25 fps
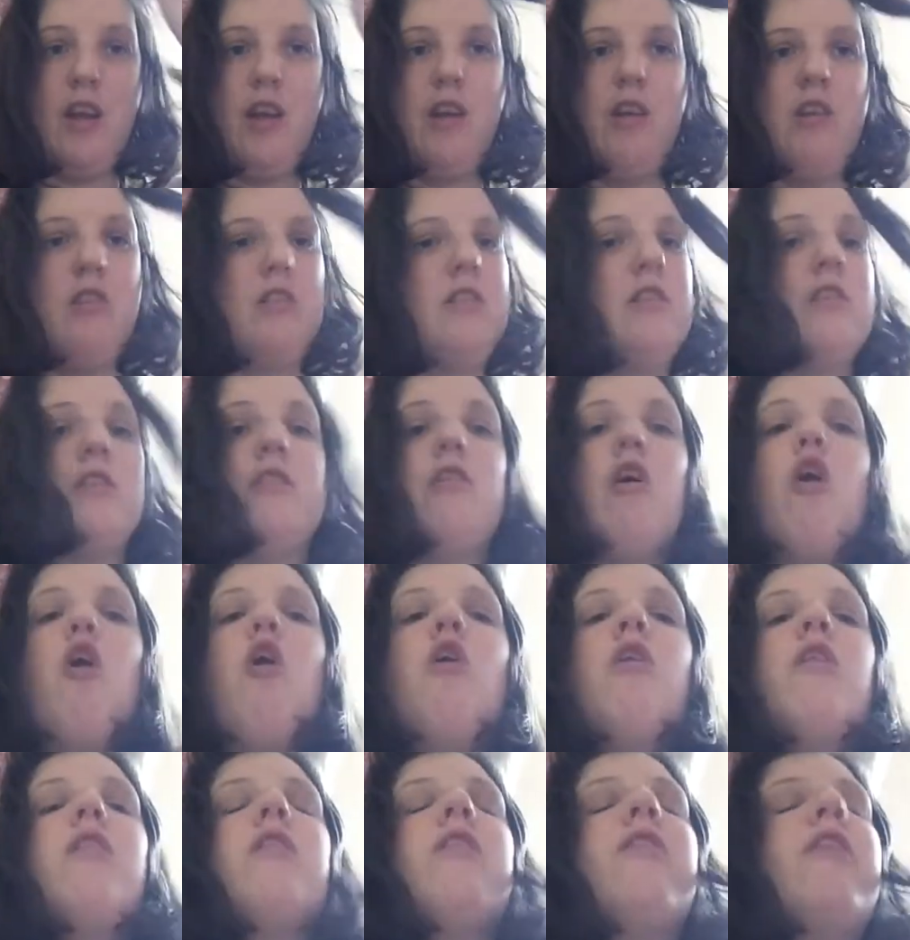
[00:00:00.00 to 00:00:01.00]
because there's
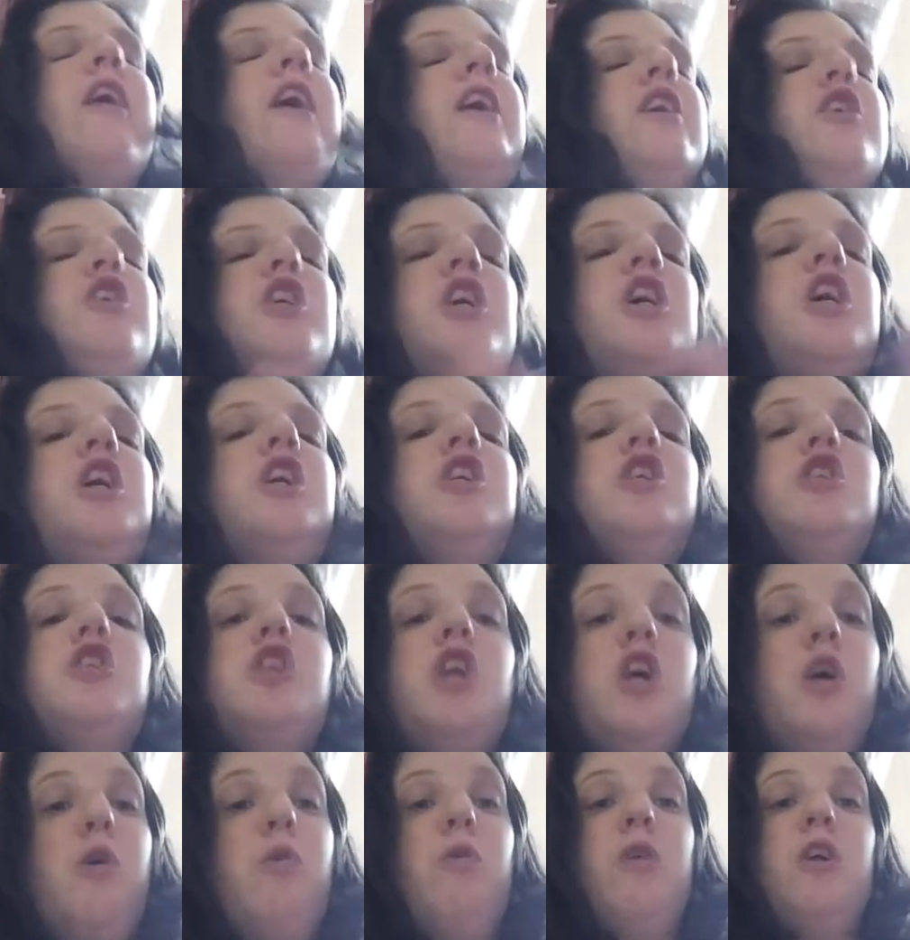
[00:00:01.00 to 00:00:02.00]
things you can
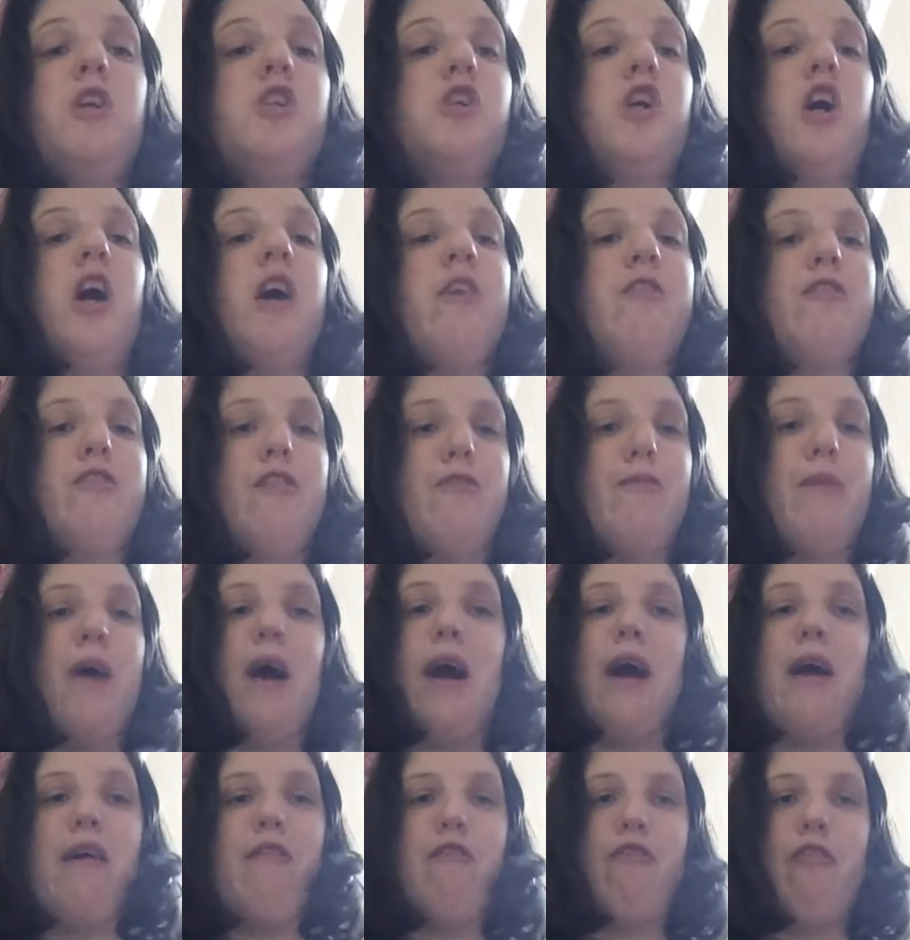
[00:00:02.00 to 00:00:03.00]
do you don't have to
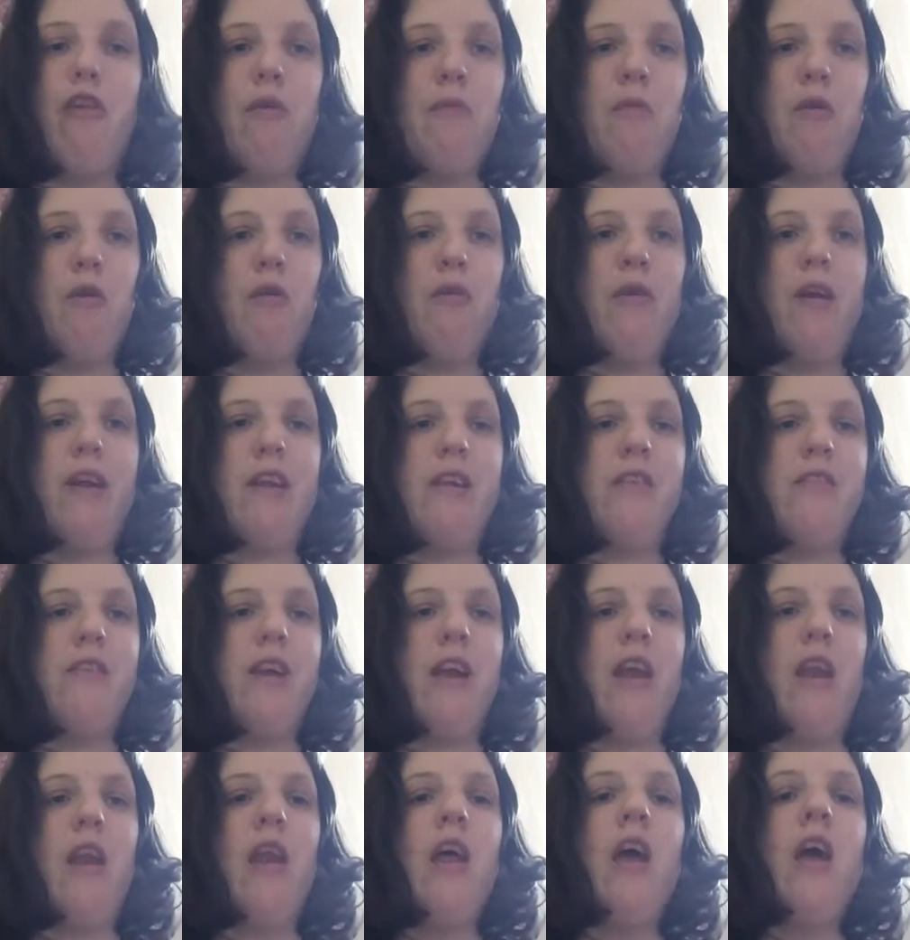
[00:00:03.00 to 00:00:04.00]
buy from or
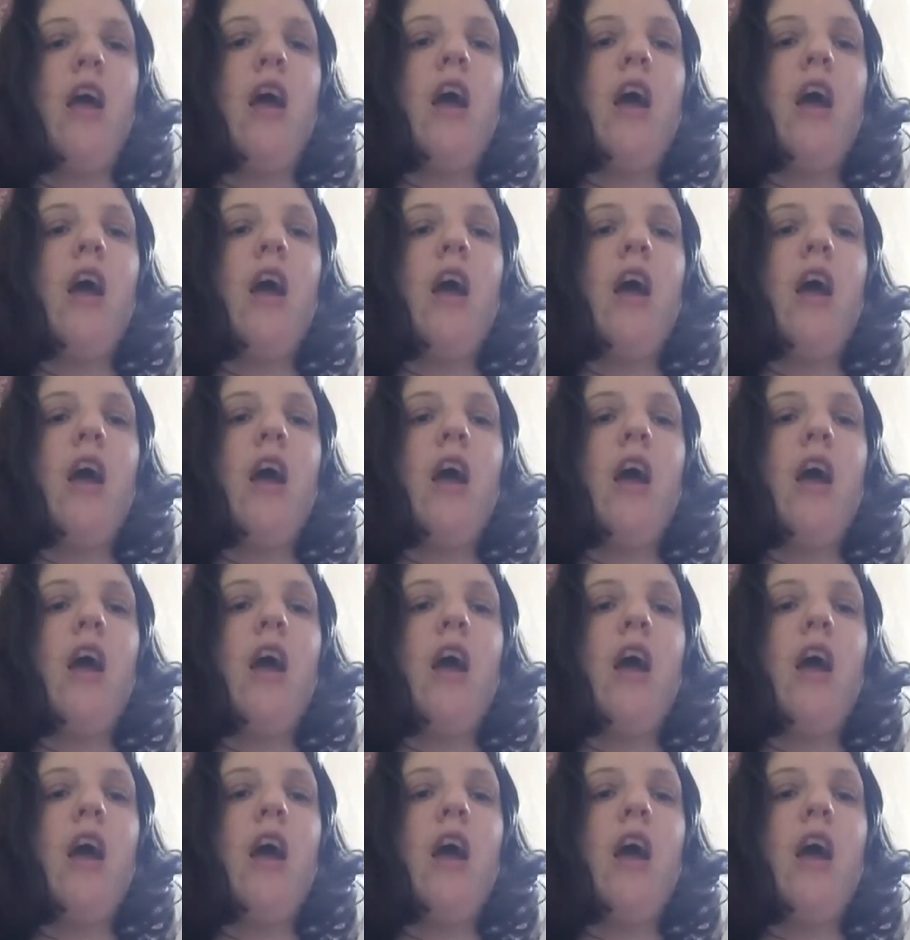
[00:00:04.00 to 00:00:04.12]
anything